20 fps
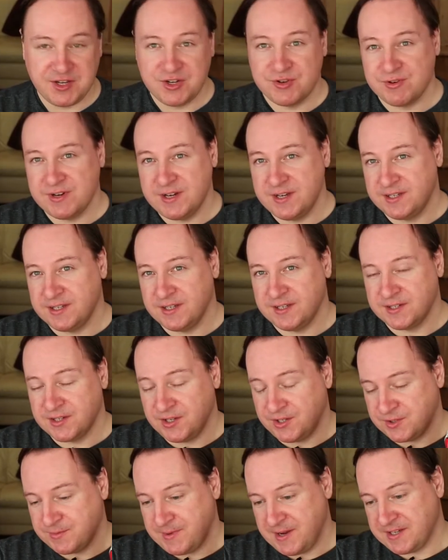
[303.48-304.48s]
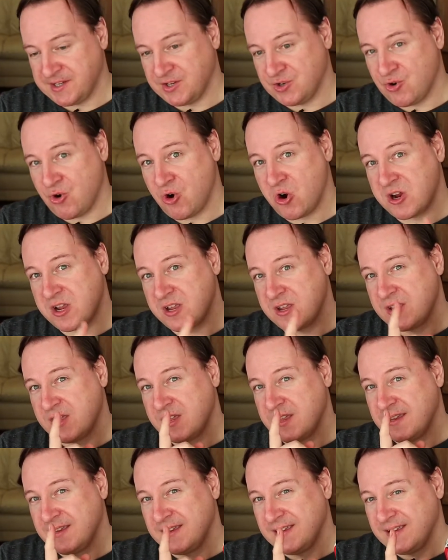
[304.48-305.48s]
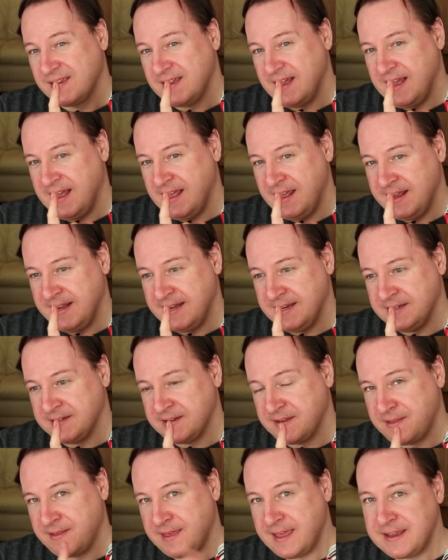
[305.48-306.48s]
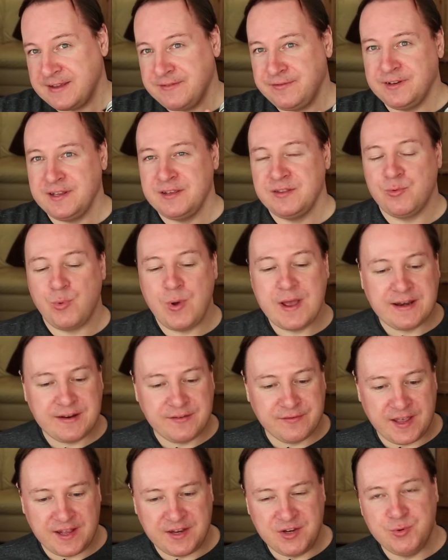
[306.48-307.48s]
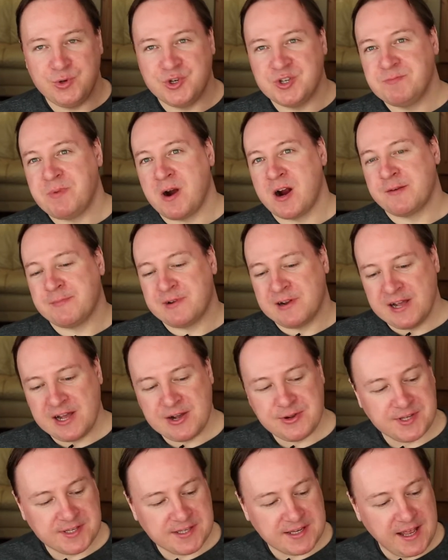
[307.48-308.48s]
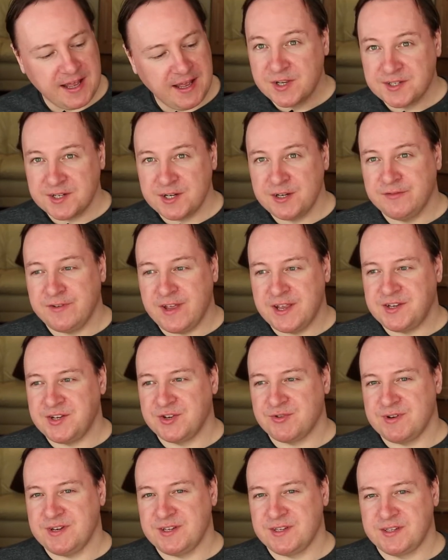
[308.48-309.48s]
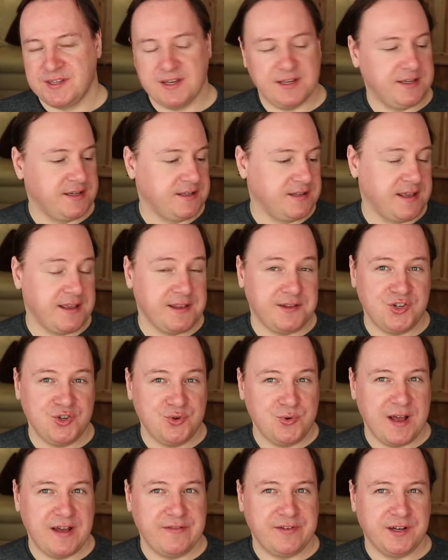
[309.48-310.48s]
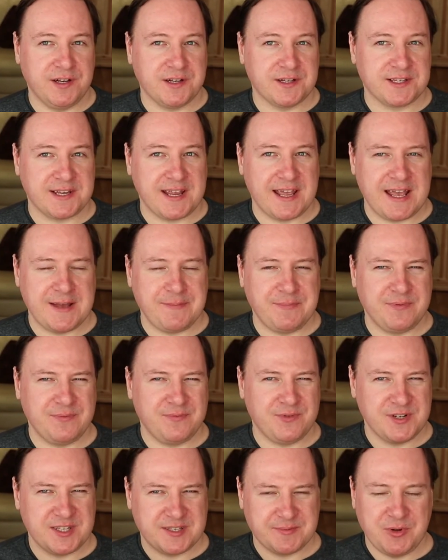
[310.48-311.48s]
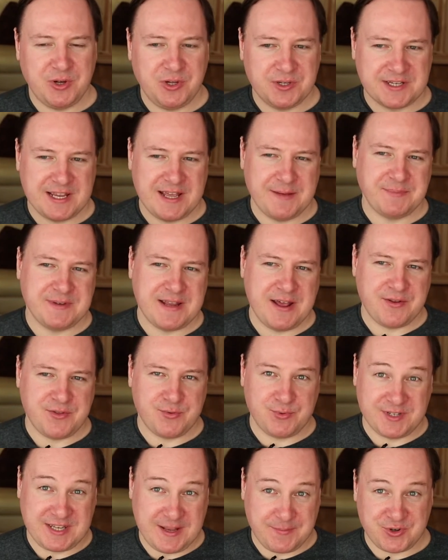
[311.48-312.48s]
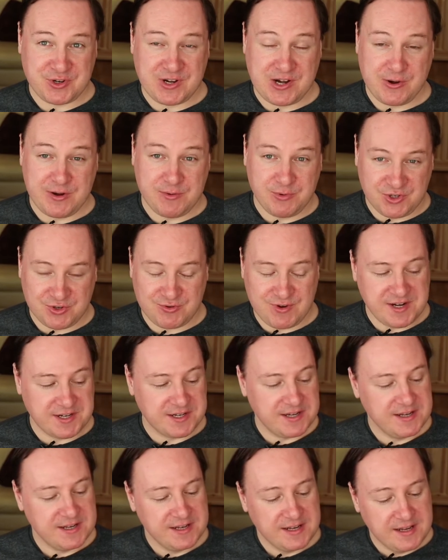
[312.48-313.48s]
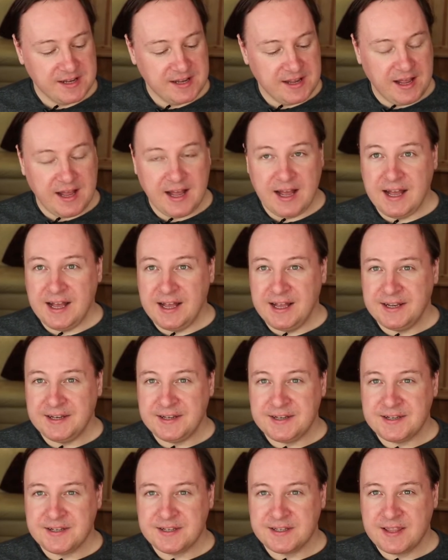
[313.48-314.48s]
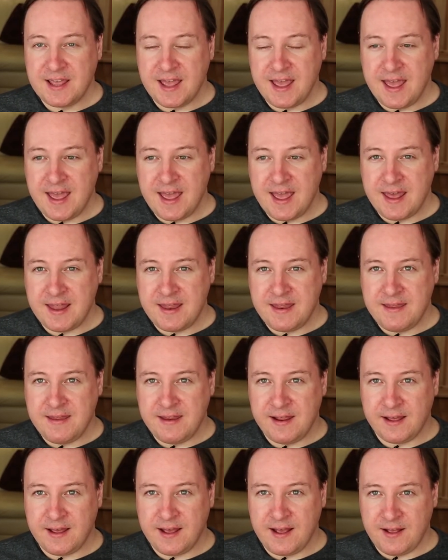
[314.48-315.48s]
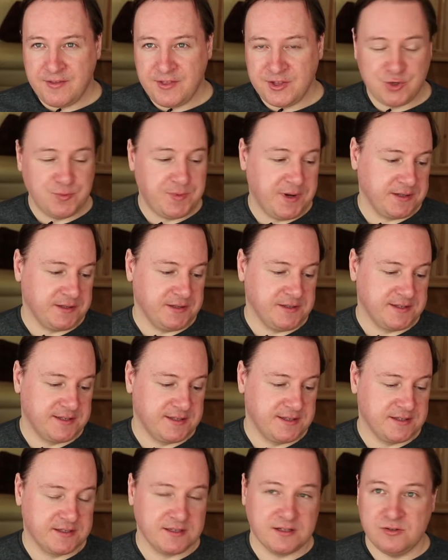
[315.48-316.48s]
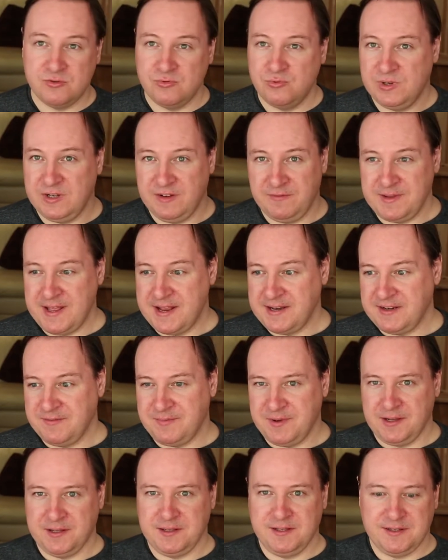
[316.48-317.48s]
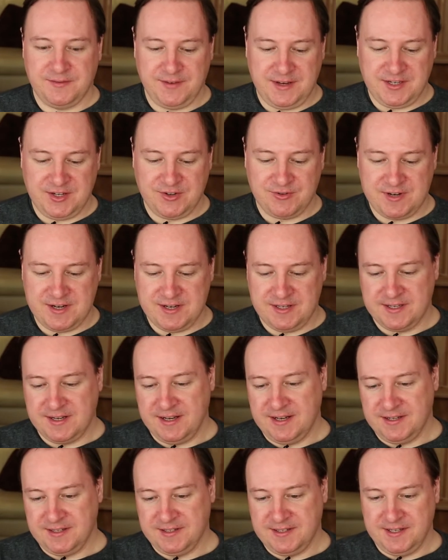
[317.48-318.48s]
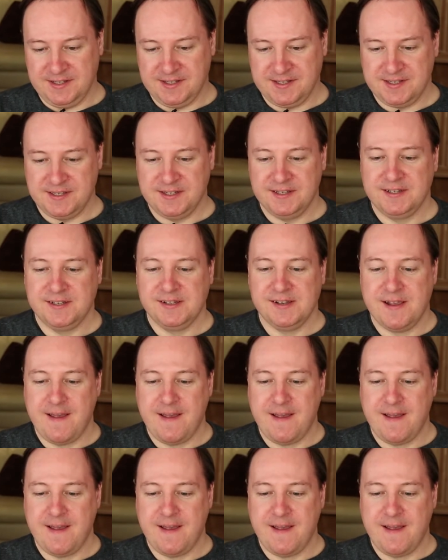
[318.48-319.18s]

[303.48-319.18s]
8 Degrees is also based in Cork. And thankfully the wedding venue, which is Barnborough House, serve 8 Degrees. They do have it on tap, very small tap down in the reception area, which is great. And then they do bottles, so we'll have plenty of bottles of 8 Degrees. And since